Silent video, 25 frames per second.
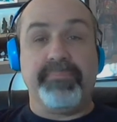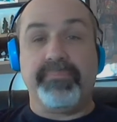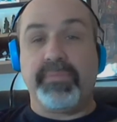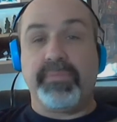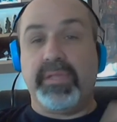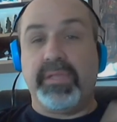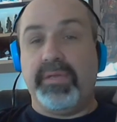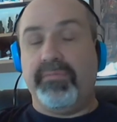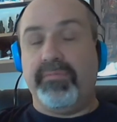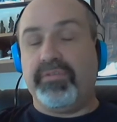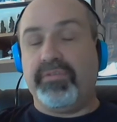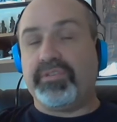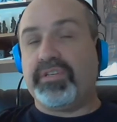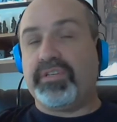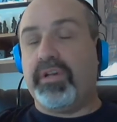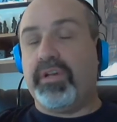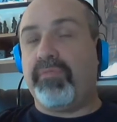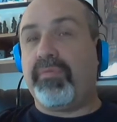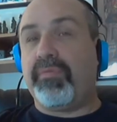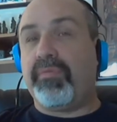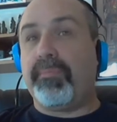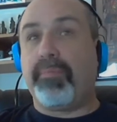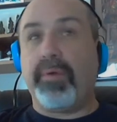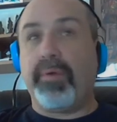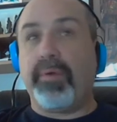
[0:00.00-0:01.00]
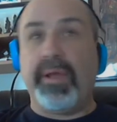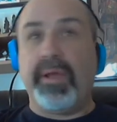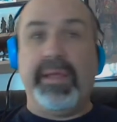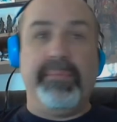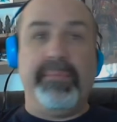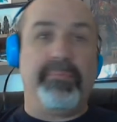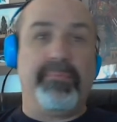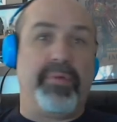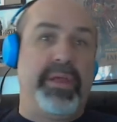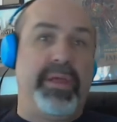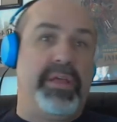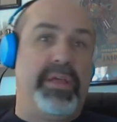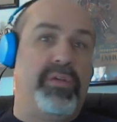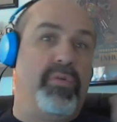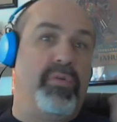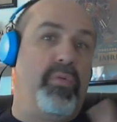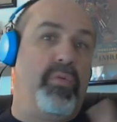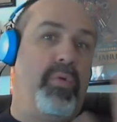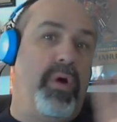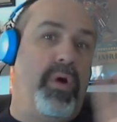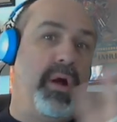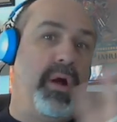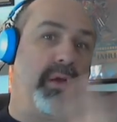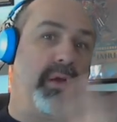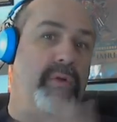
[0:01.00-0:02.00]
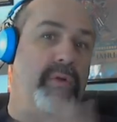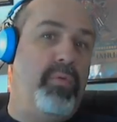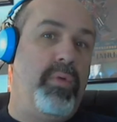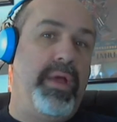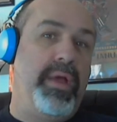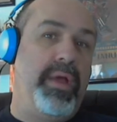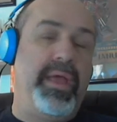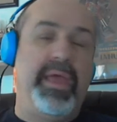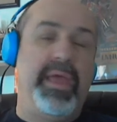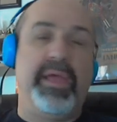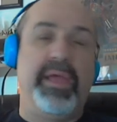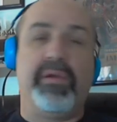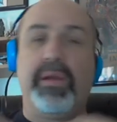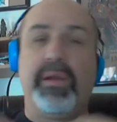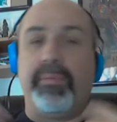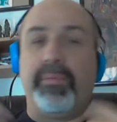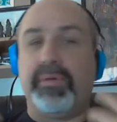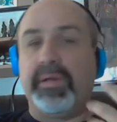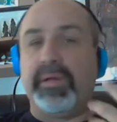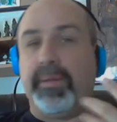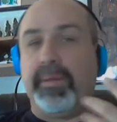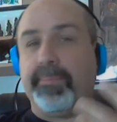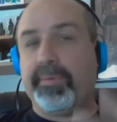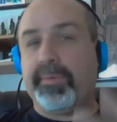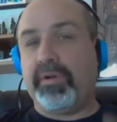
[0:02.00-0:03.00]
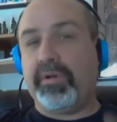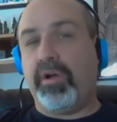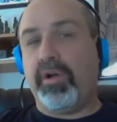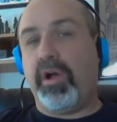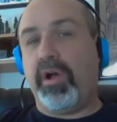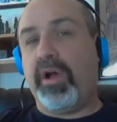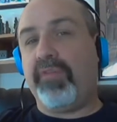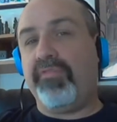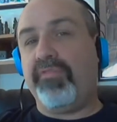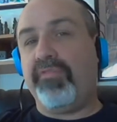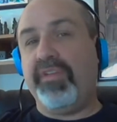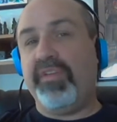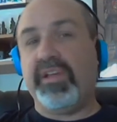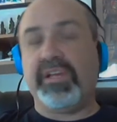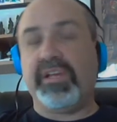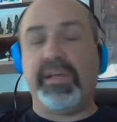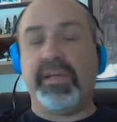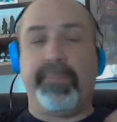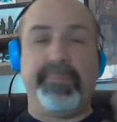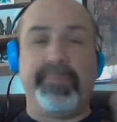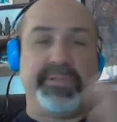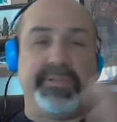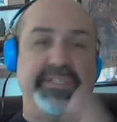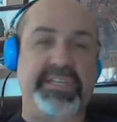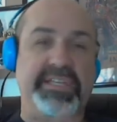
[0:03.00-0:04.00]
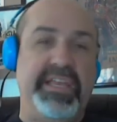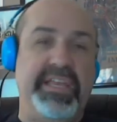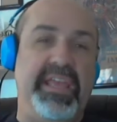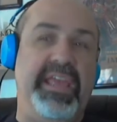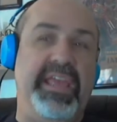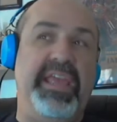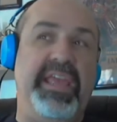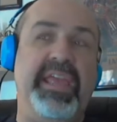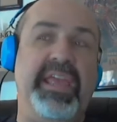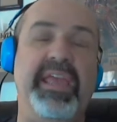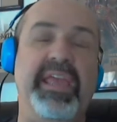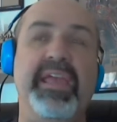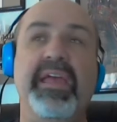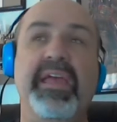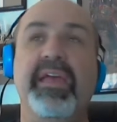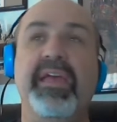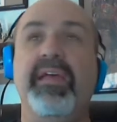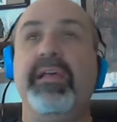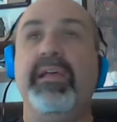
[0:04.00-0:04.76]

Give yourself a brain break. Go walk away, grab a cup of coffee, a cup of tea,